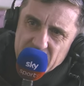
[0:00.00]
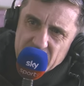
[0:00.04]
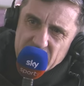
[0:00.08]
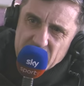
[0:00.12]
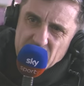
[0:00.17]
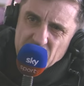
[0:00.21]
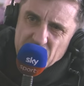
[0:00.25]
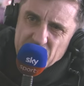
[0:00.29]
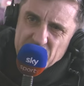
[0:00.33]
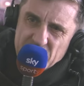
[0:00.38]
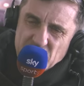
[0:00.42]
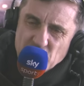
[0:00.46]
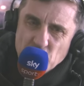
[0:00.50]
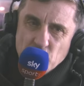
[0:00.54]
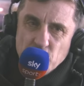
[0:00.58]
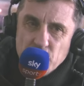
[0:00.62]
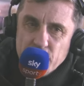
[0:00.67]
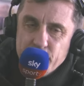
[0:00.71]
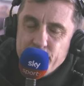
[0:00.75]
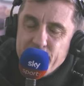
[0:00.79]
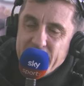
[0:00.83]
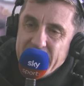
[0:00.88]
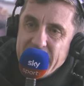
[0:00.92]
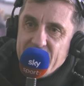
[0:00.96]
You know, they
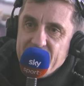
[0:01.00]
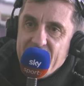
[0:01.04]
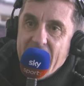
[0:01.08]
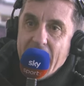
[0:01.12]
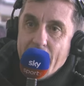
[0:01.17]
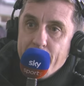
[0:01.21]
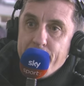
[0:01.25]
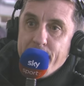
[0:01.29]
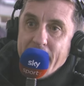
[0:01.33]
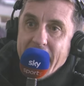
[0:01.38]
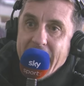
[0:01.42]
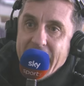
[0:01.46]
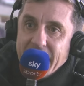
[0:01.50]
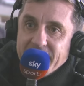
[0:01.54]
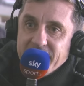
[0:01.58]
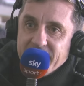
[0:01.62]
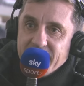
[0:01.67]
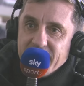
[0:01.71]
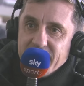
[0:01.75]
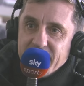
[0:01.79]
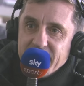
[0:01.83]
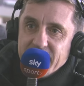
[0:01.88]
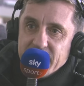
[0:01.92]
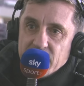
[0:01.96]
shouldn't be that bad
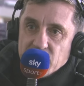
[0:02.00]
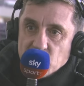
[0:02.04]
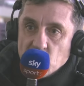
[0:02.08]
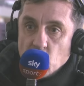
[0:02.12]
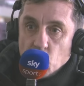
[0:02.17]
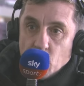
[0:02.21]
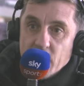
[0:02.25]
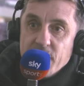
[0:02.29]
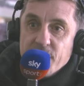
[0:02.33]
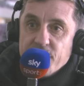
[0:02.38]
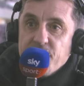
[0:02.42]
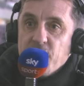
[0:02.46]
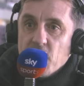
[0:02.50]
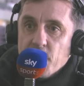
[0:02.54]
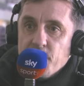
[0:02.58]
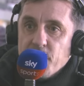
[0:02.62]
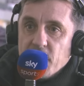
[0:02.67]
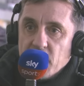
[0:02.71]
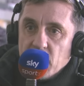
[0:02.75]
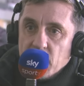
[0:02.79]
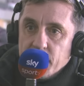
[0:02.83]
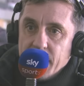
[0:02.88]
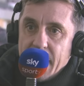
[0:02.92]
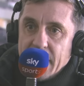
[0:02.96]
to win
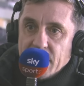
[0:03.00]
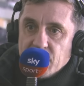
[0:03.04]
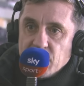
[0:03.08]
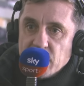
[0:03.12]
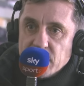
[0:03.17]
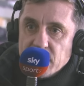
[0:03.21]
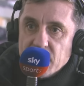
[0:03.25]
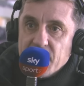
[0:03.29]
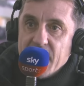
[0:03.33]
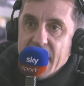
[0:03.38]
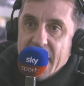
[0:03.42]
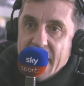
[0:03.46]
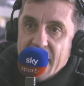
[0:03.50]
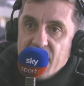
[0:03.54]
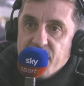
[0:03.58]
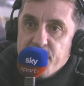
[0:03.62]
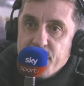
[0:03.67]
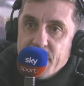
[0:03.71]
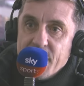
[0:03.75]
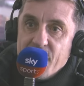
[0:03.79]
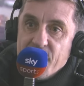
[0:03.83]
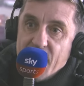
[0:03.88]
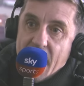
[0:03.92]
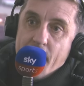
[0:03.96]
football matches, and they have
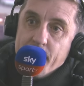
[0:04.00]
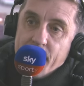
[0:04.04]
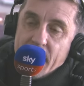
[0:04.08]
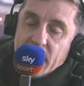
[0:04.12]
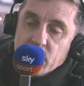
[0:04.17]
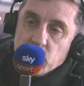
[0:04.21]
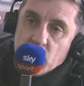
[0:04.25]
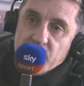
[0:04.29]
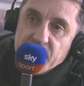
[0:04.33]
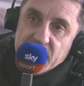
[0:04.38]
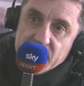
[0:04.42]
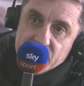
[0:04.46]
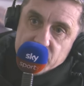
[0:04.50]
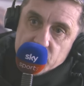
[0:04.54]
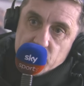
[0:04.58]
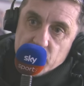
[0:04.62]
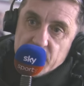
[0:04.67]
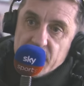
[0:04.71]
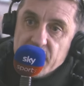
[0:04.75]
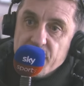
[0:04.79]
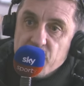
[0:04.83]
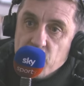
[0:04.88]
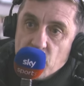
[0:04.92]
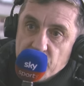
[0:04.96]
been that bad when
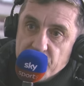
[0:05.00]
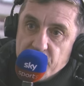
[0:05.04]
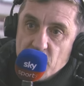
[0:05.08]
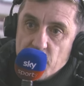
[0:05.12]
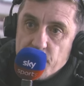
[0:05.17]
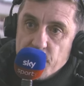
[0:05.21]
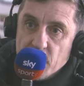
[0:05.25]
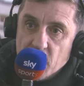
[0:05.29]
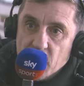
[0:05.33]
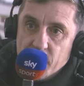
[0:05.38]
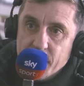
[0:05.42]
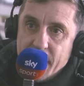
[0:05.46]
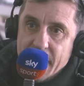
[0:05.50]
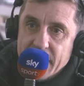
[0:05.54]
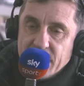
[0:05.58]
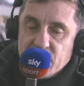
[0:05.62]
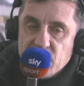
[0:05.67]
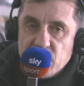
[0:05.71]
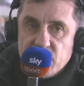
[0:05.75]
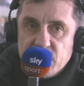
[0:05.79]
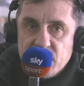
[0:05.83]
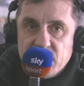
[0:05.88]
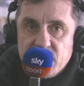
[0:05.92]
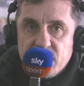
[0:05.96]
they've won football
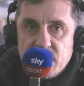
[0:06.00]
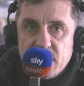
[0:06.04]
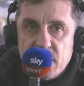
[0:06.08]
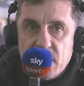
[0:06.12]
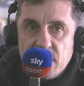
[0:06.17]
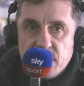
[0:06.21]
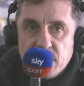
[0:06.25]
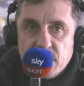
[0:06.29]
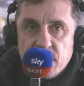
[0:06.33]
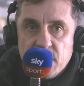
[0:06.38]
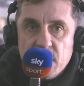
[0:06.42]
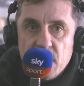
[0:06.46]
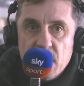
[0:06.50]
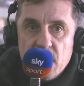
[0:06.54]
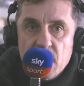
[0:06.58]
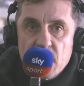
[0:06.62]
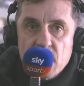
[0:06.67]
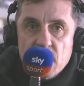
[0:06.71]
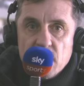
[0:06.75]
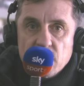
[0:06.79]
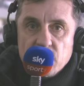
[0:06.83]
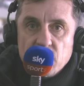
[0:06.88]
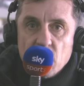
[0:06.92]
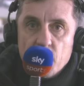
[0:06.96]
matches this season.
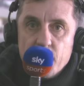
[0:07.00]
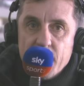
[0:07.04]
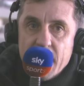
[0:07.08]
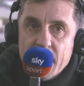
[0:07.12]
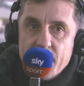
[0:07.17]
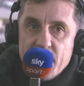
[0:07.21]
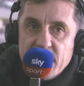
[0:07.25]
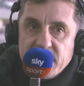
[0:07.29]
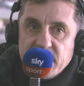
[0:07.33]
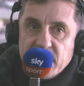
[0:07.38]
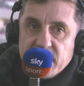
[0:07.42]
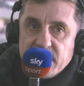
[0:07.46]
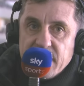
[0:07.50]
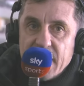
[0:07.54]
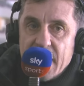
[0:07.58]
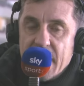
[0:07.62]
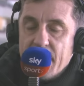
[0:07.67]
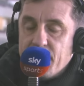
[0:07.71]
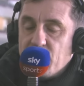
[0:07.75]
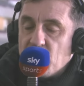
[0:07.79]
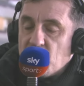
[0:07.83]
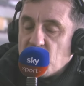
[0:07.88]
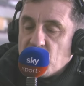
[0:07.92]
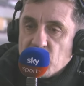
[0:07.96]
So maybe it's a
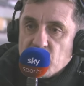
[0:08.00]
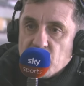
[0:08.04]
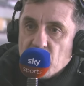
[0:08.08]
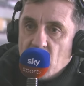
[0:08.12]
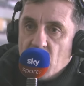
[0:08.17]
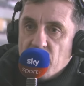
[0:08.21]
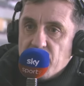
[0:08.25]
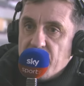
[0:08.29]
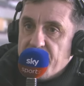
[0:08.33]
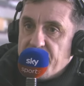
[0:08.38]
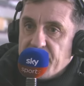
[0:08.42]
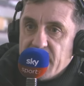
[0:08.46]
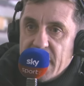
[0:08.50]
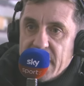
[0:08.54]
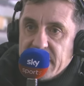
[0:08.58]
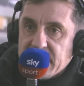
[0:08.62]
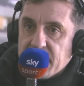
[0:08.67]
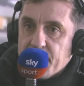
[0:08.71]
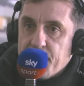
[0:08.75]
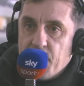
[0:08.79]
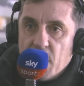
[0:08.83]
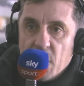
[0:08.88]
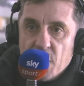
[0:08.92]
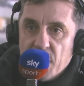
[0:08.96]
time just to sort of
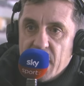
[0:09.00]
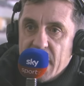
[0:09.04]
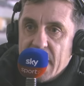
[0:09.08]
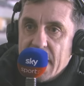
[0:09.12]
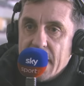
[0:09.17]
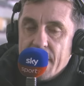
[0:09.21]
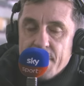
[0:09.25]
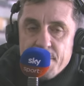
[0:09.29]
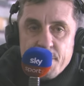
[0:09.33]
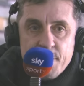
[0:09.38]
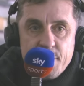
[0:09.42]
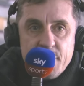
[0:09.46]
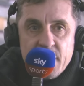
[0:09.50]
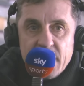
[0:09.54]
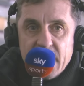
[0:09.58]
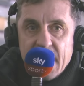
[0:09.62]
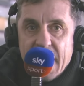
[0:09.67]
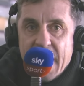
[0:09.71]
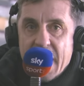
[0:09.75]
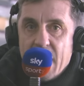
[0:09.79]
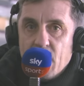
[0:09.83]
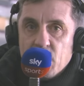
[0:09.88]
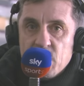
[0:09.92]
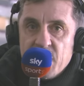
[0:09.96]
reflect upon that.
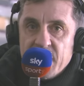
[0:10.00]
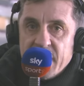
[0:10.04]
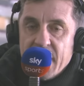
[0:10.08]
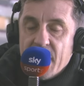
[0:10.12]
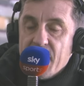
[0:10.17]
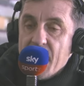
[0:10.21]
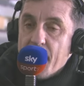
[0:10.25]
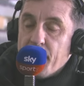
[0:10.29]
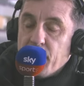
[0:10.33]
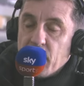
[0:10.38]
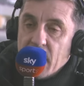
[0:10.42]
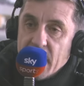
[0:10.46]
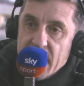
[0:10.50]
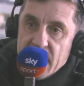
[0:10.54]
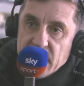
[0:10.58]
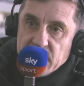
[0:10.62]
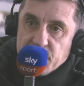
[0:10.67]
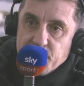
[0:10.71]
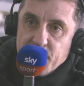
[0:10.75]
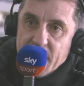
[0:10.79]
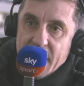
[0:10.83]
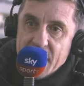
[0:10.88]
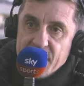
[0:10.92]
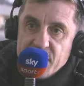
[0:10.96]
How did they get their
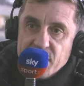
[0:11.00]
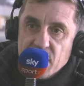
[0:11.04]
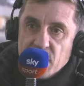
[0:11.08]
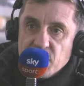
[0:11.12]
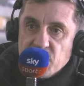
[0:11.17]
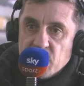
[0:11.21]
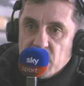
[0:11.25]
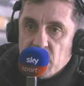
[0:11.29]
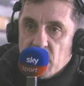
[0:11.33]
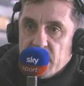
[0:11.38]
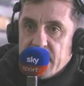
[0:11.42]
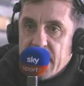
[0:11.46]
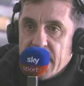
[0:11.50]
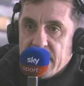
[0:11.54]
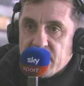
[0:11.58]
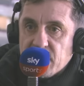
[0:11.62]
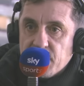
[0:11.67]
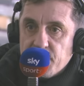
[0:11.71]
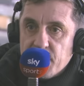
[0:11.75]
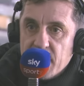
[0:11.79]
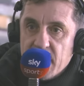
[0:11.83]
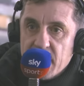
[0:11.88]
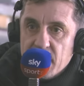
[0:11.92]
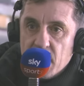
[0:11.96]
players back? They've obviously got
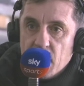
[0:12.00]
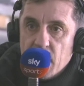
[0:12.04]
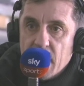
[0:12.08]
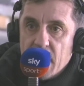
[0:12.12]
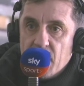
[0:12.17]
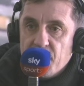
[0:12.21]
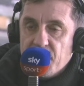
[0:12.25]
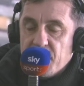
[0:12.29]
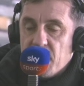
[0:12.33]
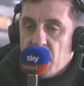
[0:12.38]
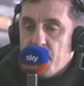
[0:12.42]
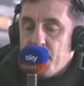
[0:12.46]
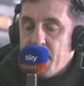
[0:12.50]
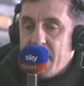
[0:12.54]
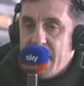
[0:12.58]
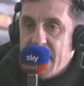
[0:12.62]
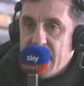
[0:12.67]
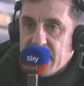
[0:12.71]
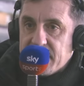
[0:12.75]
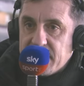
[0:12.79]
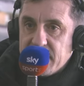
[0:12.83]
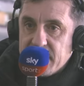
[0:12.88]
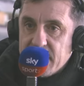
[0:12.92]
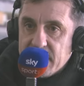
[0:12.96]
Casemiro out. They've got
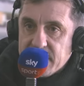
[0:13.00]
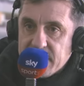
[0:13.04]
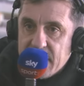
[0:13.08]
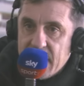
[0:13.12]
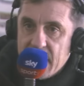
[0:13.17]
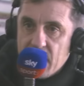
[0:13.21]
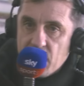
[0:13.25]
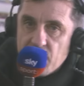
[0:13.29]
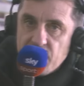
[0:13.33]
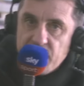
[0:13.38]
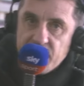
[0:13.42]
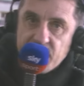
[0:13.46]
Martinez out.